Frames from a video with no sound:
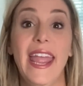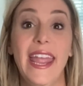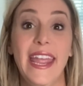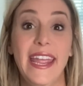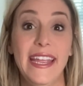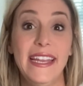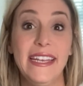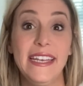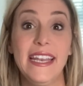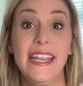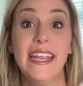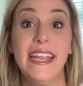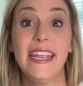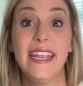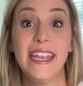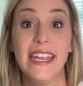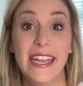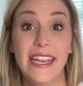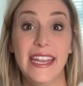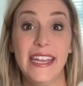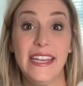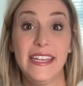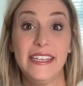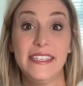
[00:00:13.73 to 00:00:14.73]
It
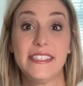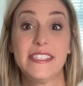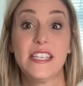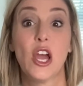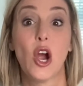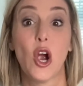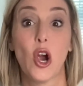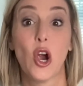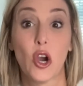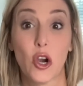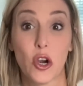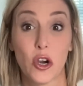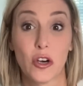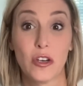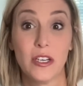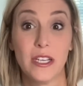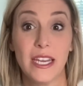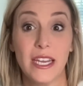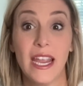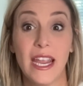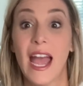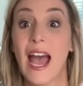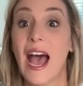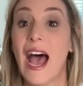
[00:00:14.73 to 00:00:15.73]
is
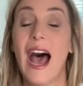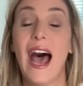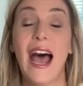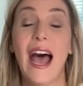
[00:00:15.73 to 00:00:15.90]
early.